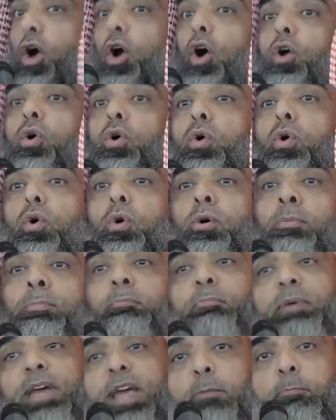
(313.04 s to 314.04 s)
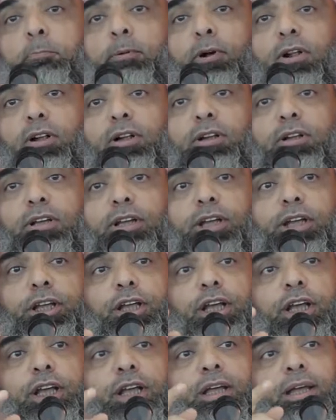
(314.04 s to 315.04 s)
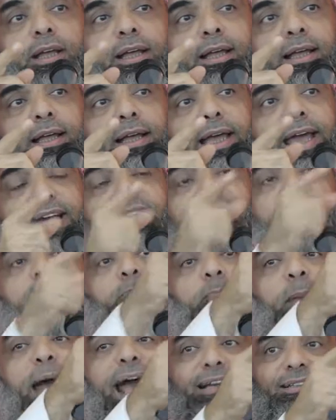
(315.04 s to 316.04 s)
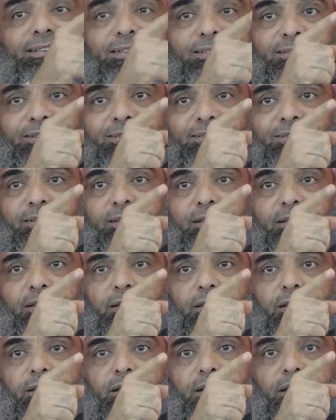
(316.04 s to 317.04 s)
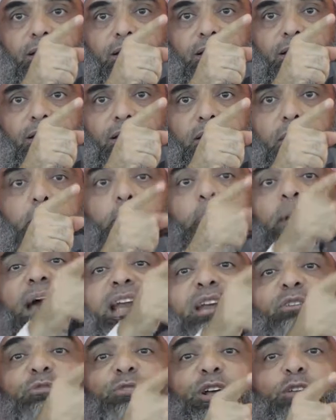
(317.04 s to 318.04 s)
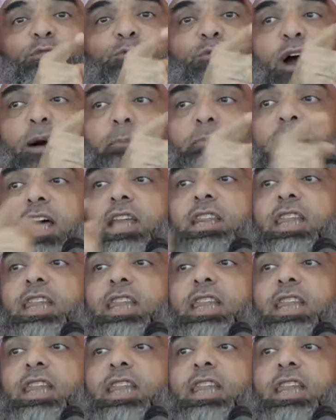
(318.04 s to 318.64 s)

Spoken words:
whom people expect benefit from.